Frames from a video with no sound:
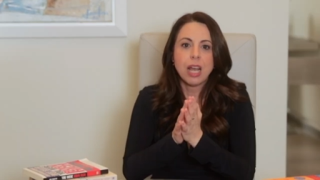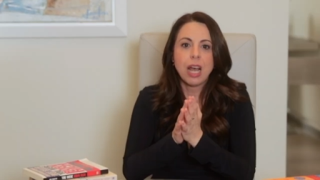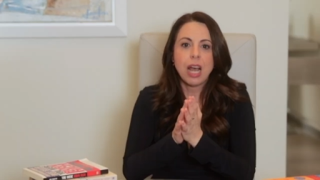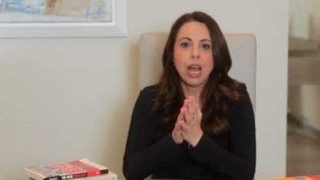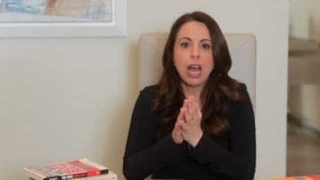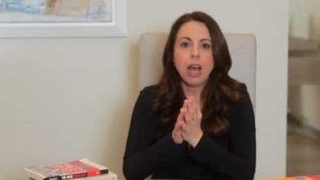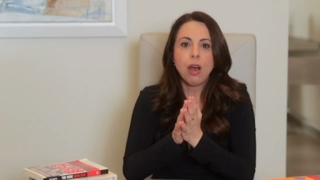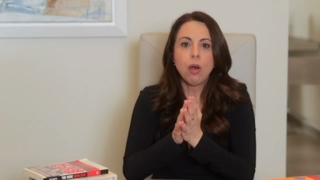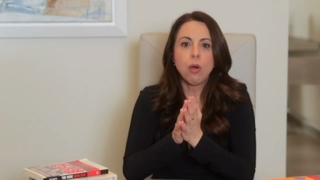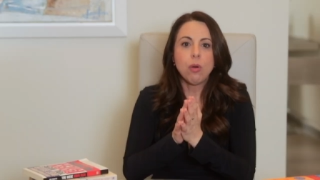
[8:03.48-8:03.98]

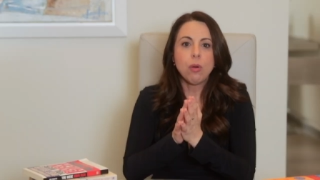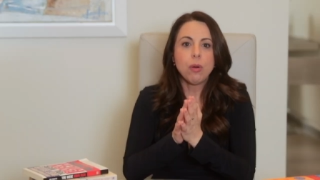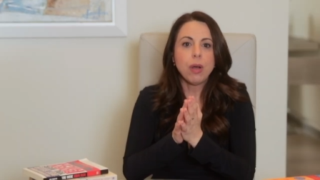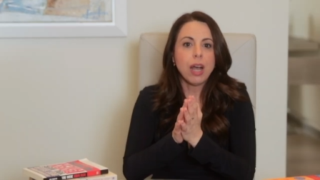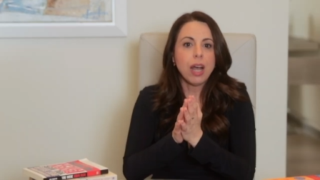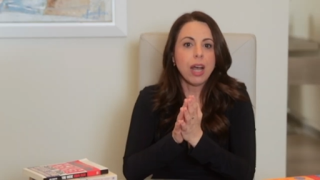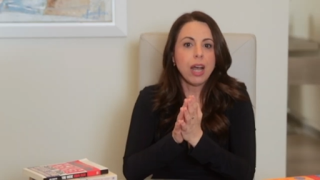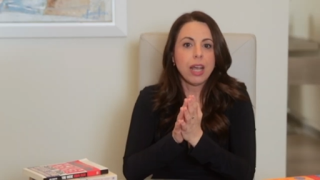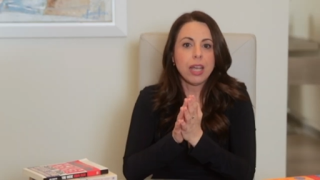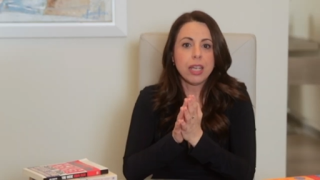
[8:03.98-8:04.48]

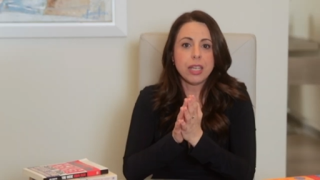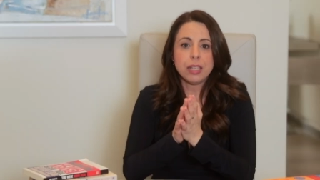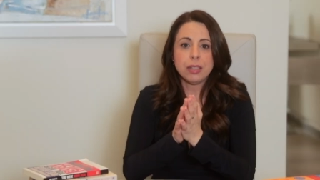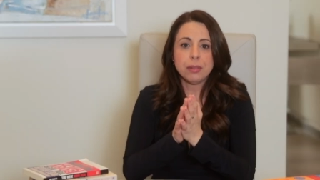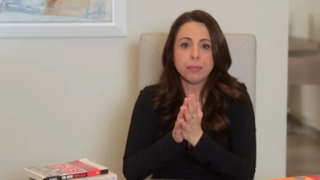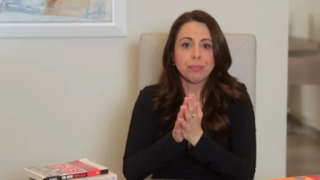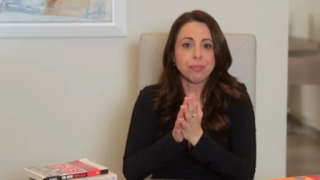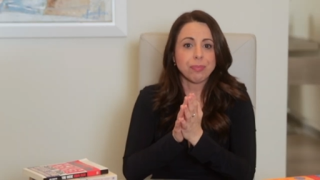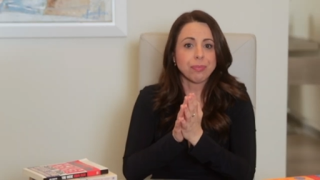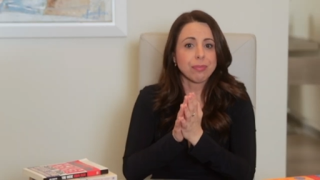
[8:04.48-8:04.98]
how
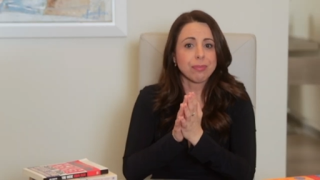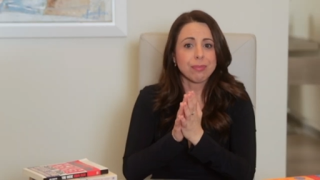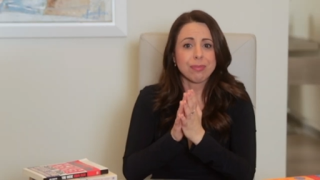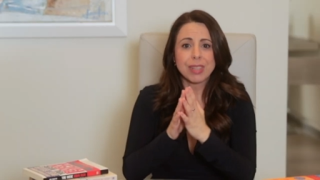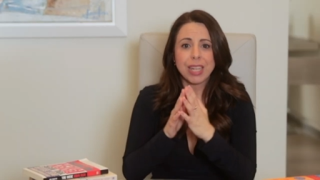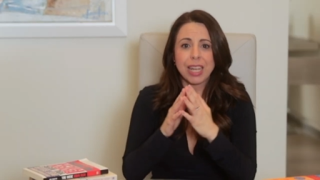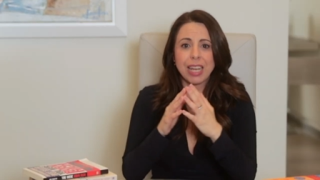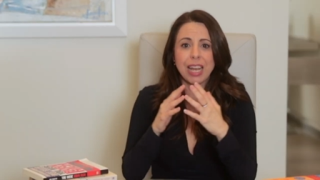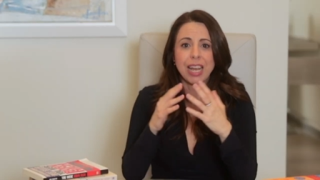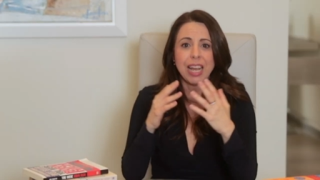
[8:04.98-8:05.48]
I
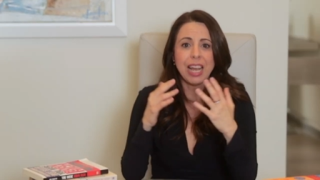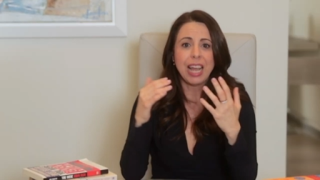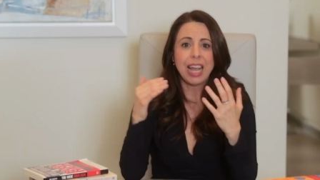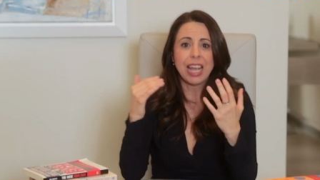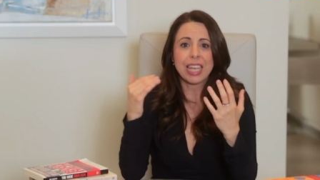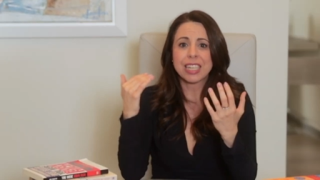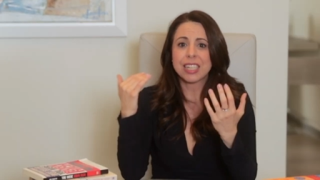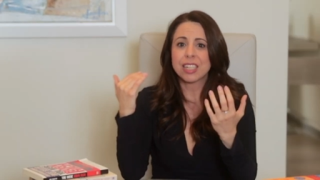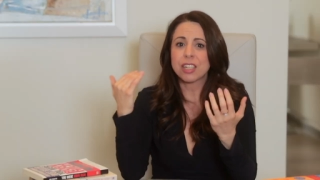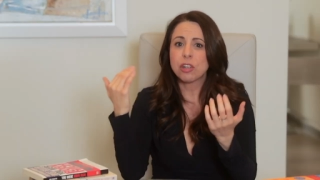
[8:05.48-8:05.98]

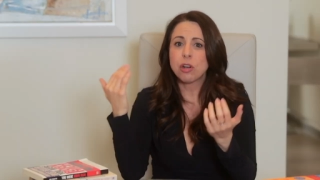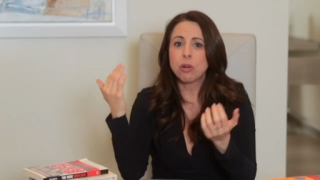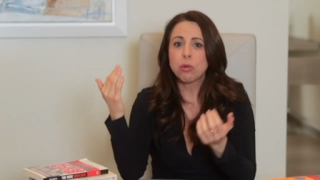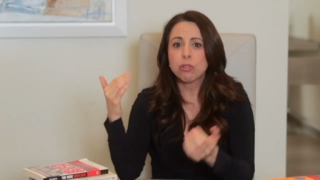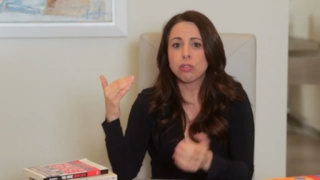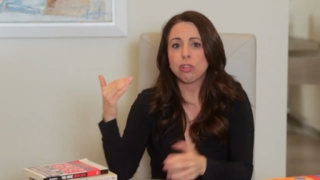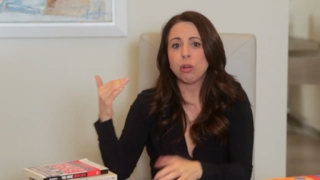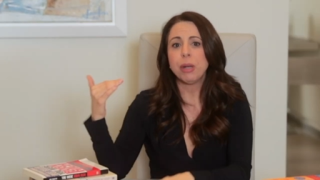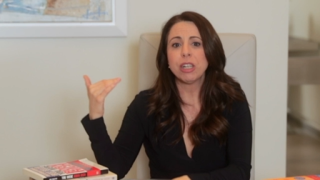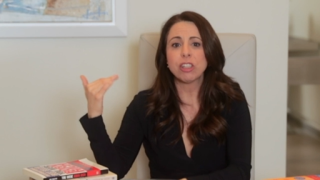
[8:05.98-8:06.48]
I can
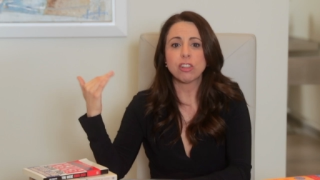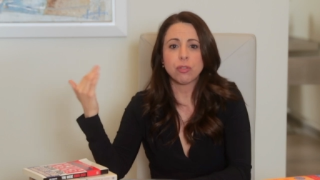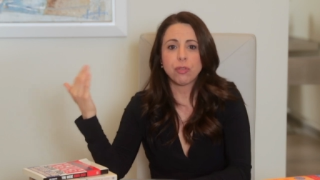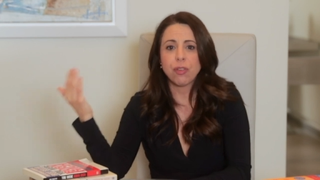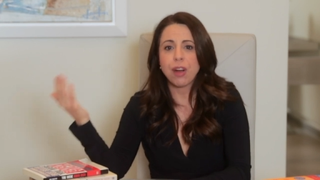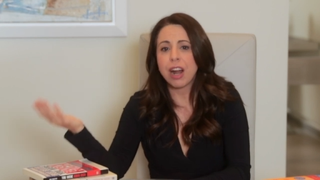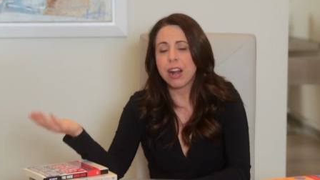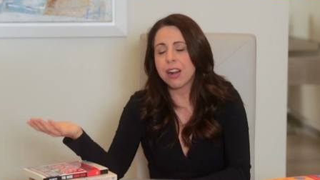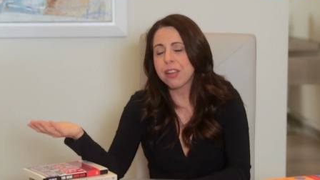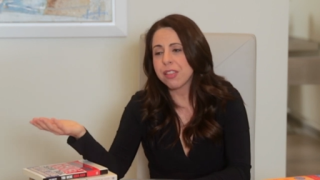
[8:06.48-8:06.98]
go so much
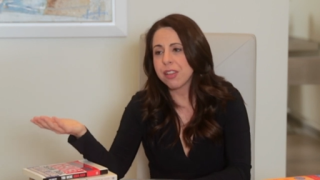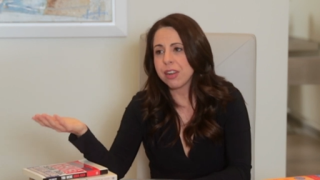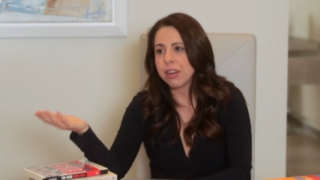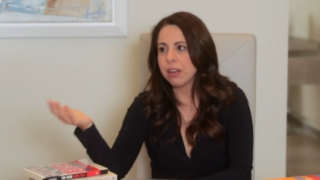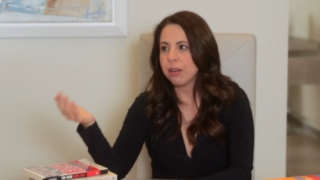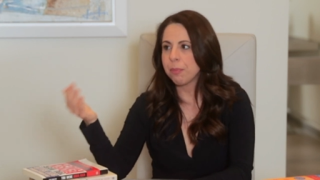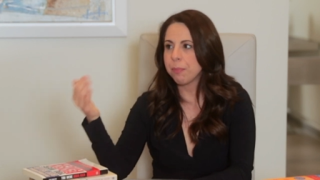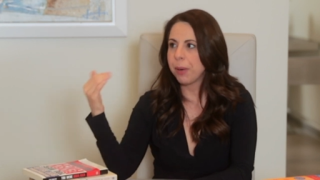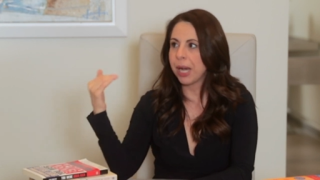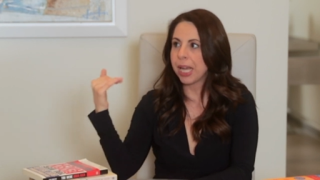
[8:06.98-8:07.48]

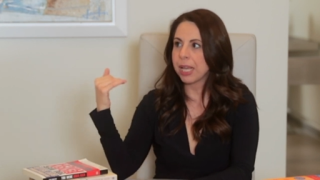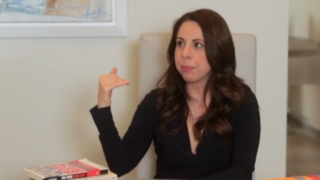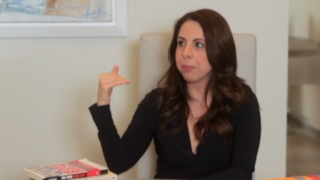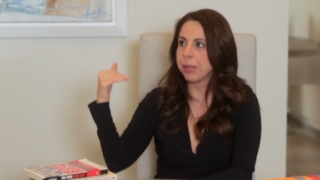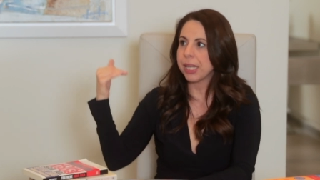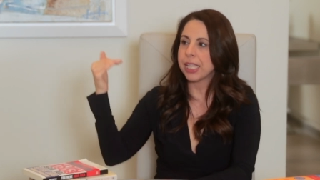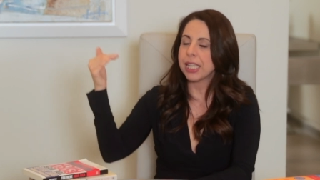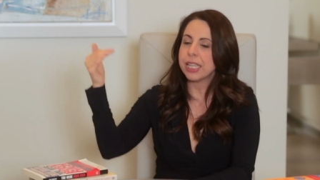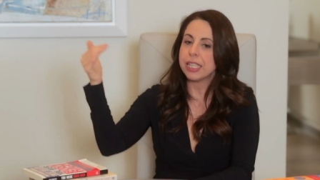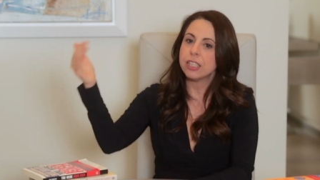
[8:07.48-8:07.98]
farther by
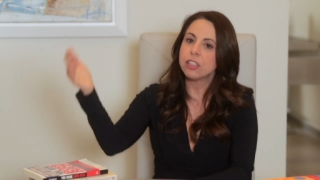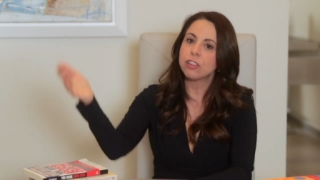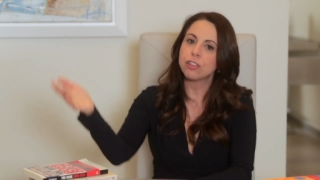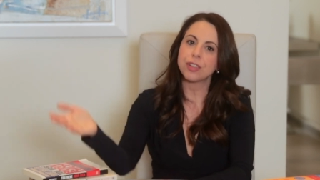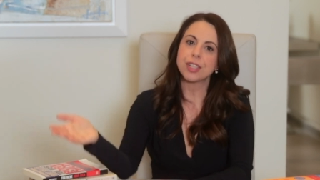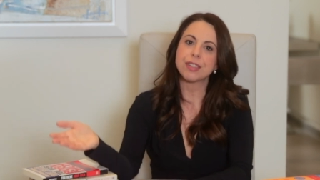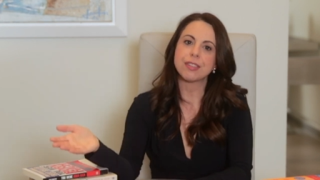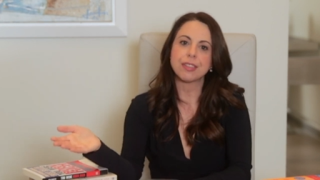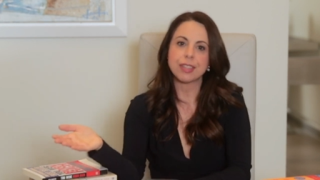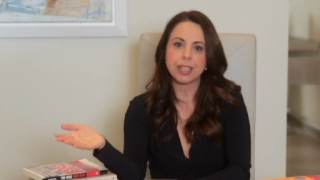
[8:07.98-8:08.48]
being
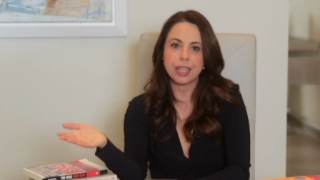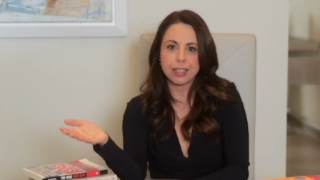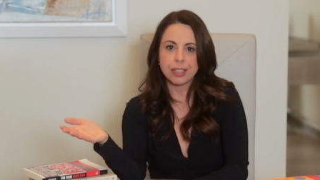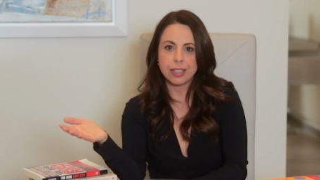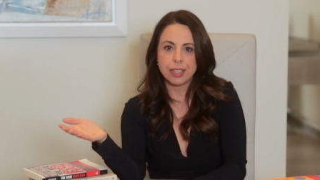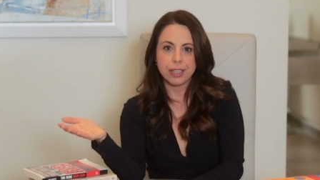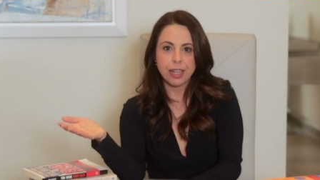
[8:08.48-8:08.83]
interested